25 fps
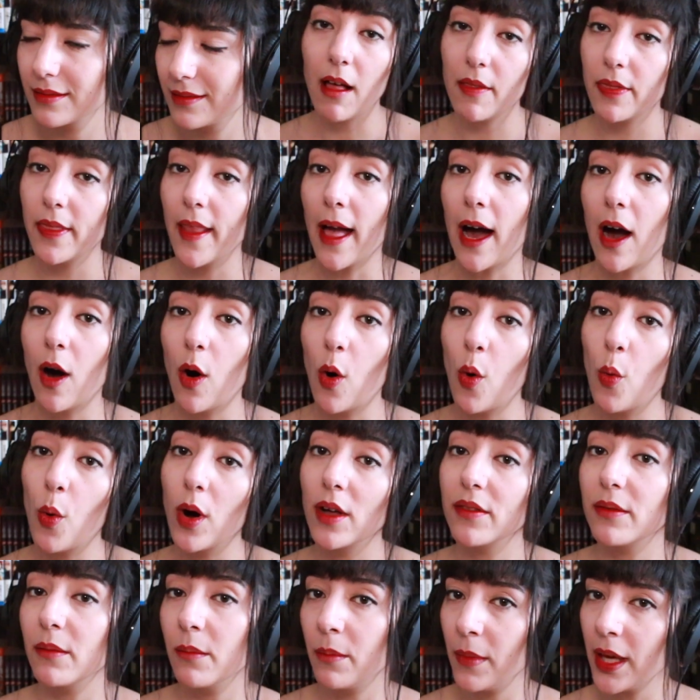And now
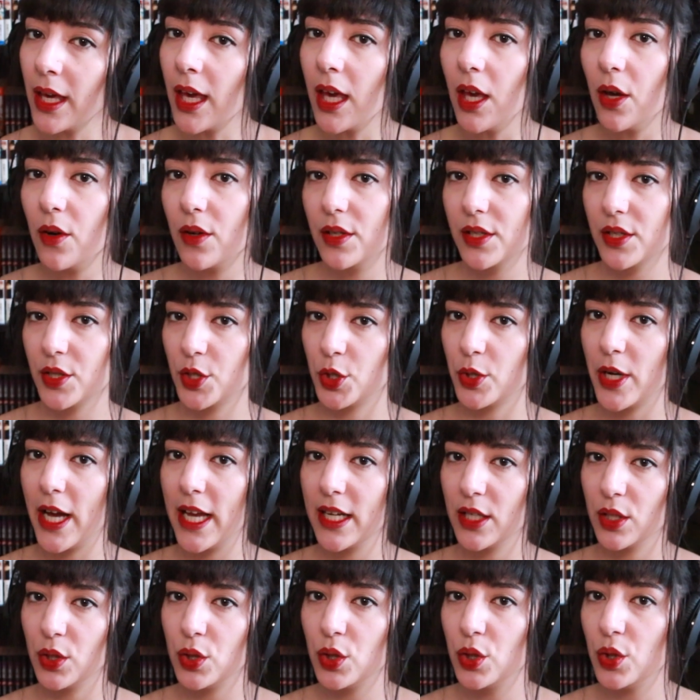what Mikio is
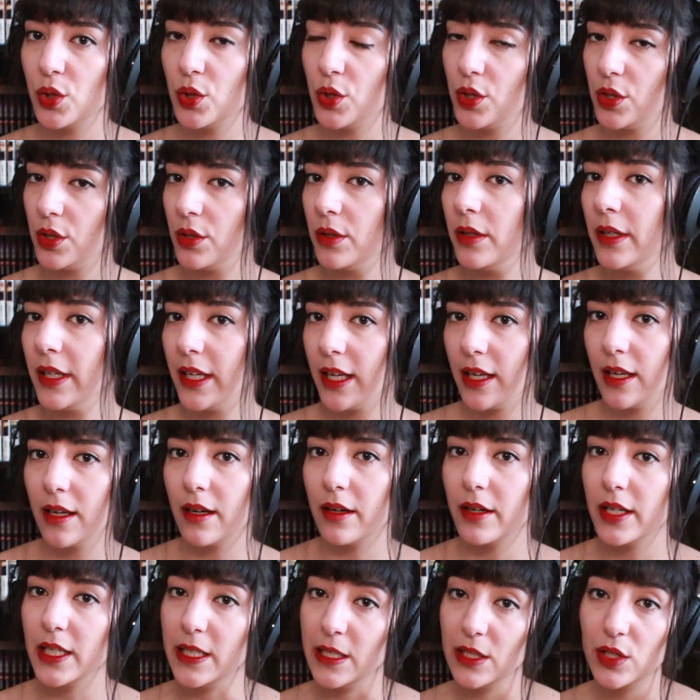trying to do
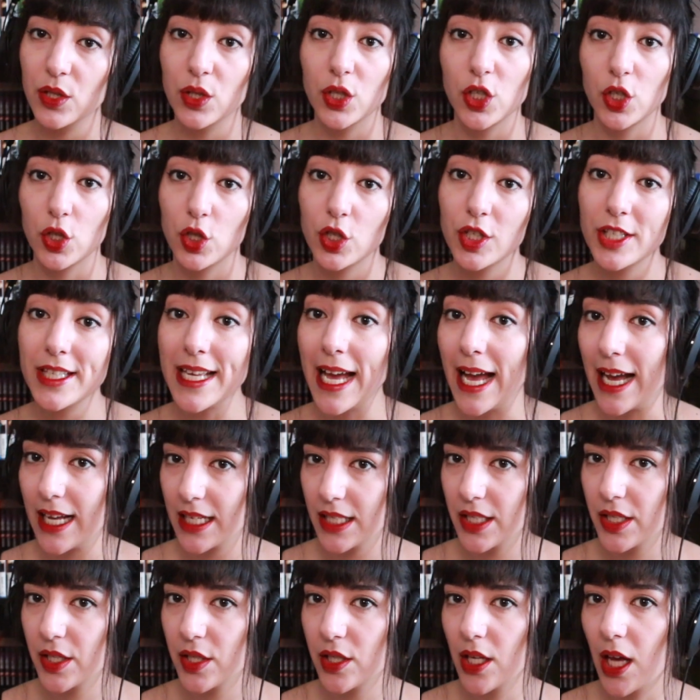here is to
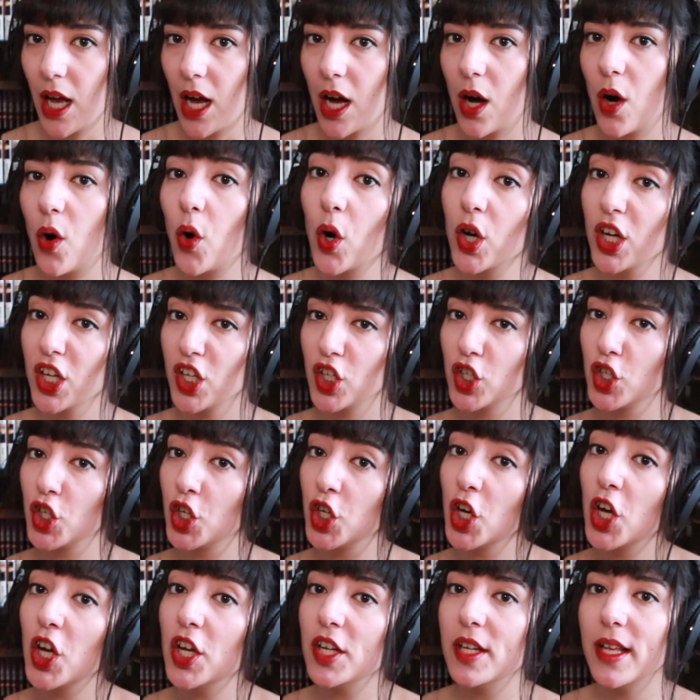test how
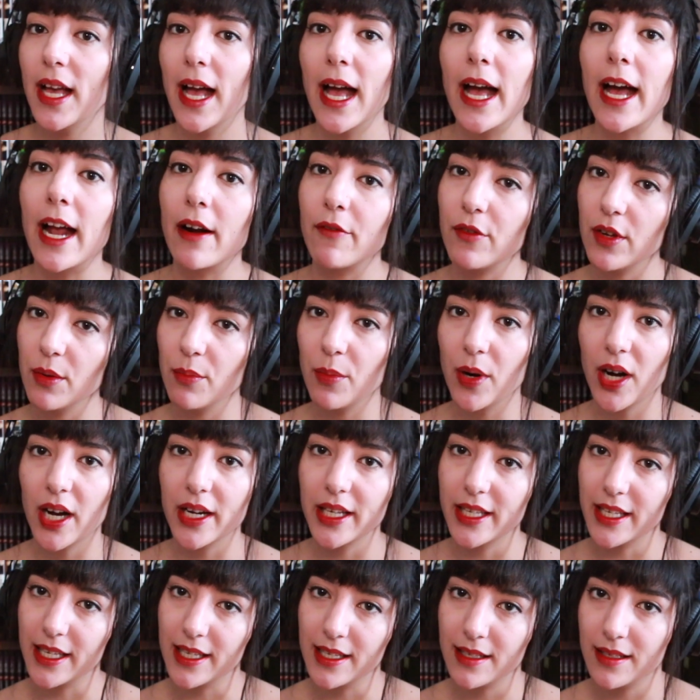good
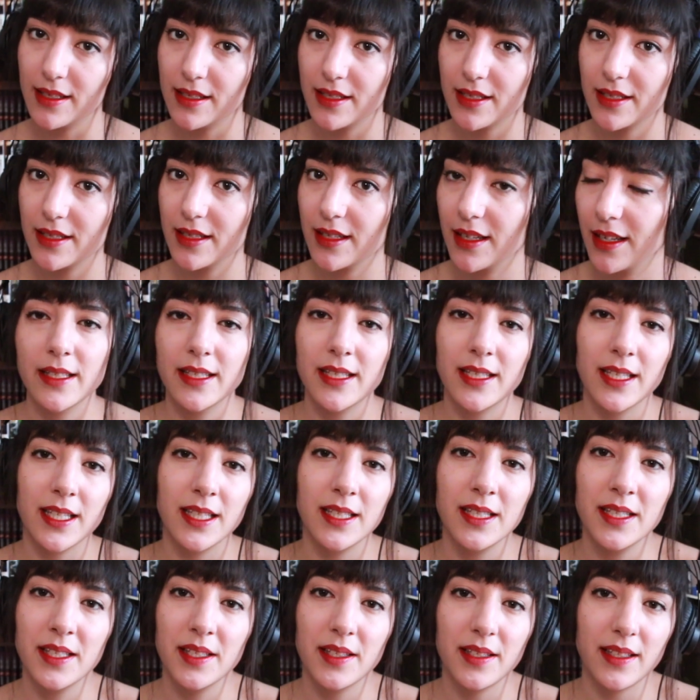everybody is. And
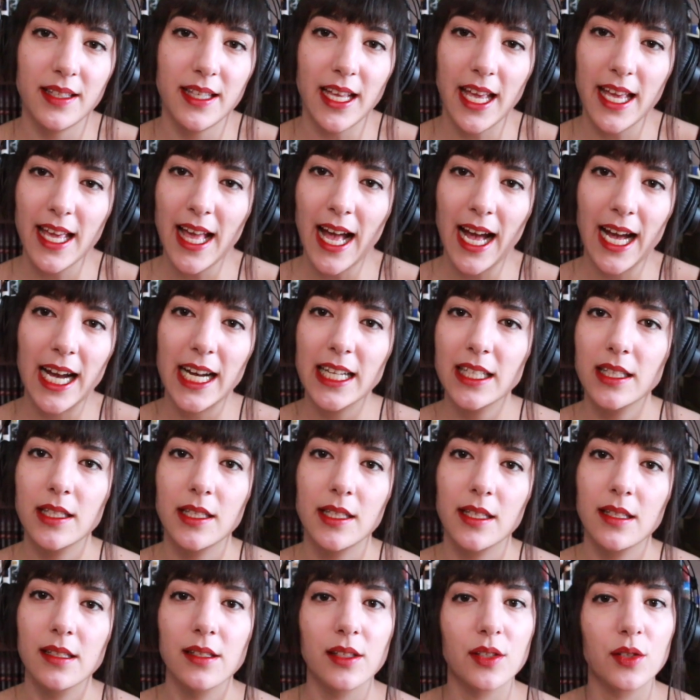since they had
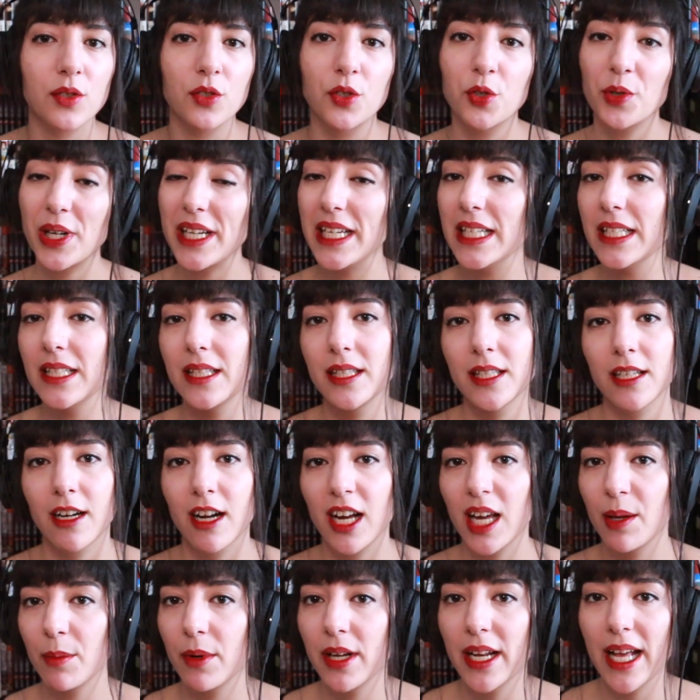this great
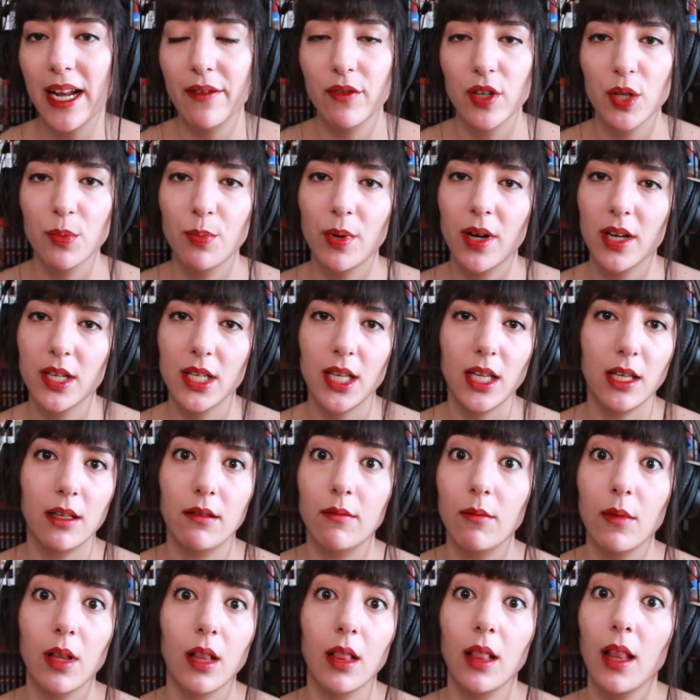time and
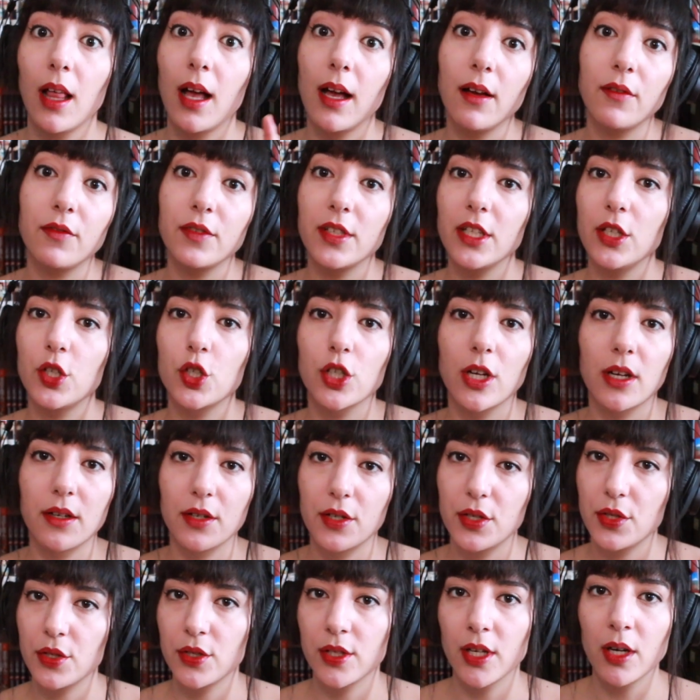everybody loved each
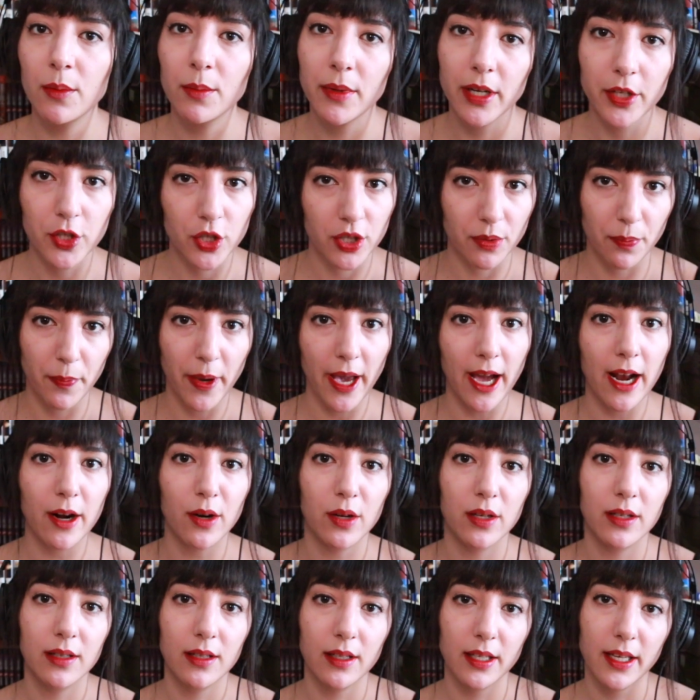other so much,
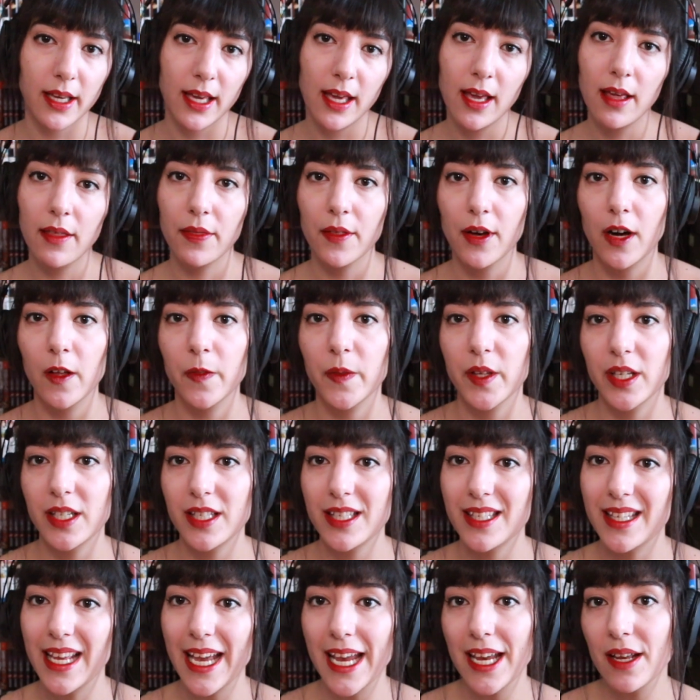apparently he felt
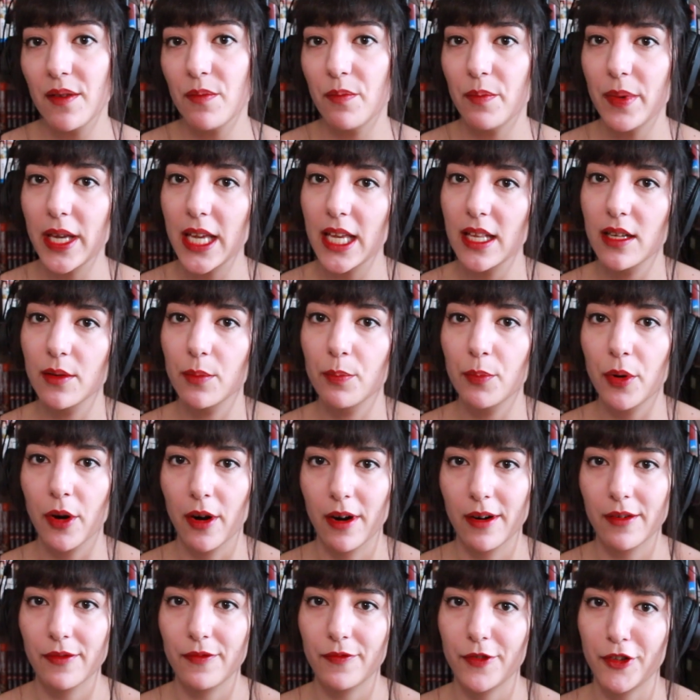that they'd be the
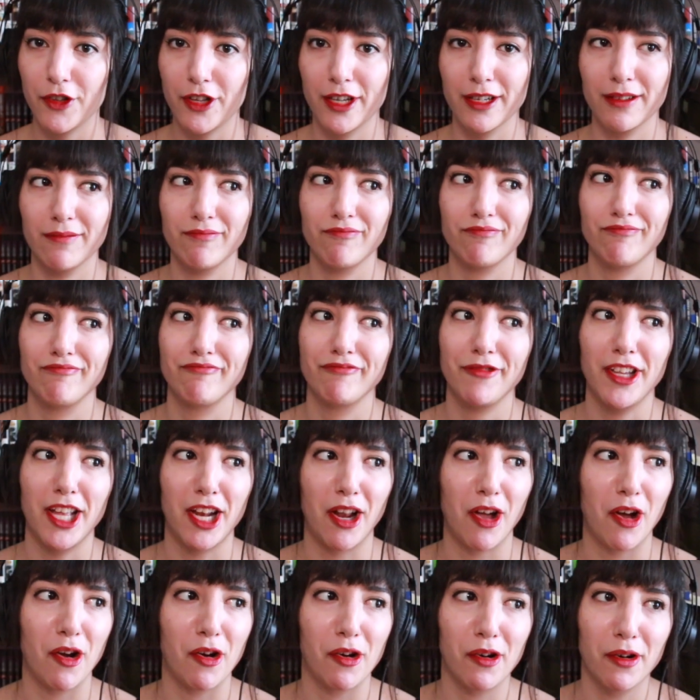perfect, you
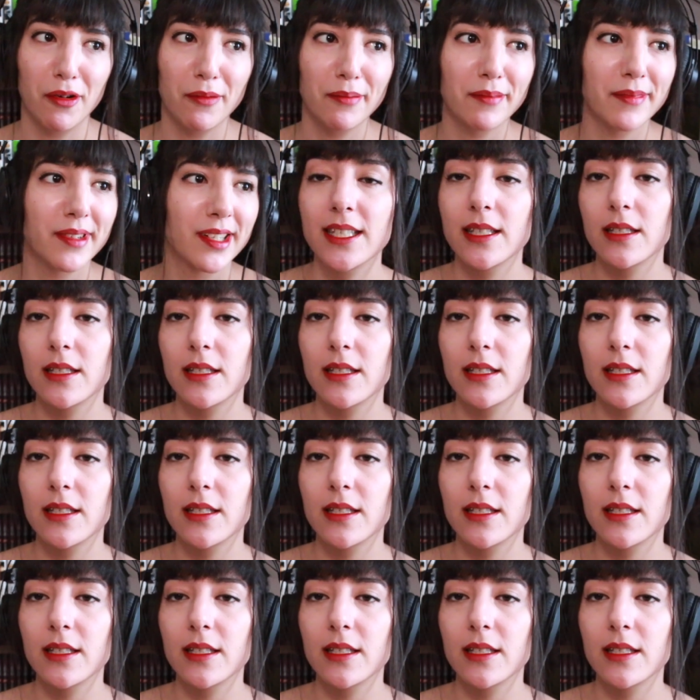know,